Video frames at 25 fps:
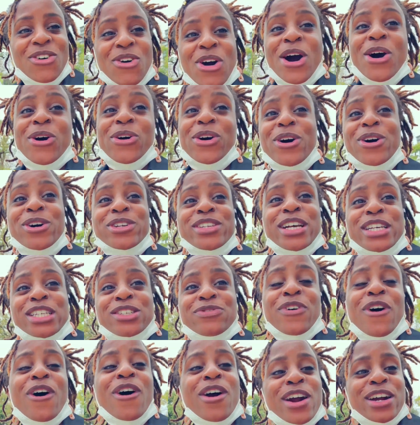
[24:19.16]
Well, it goes
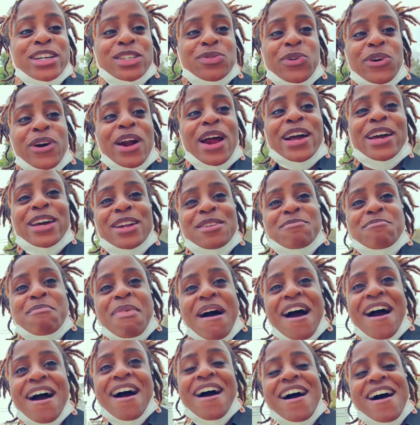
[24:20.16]
as far as where I can
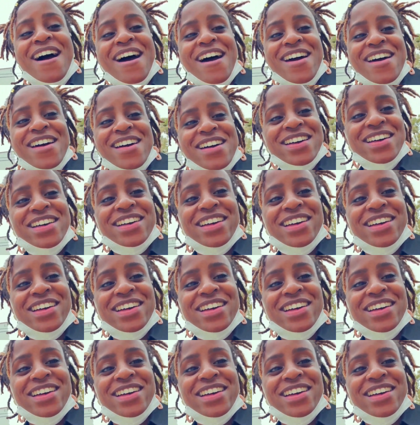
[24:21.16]
buy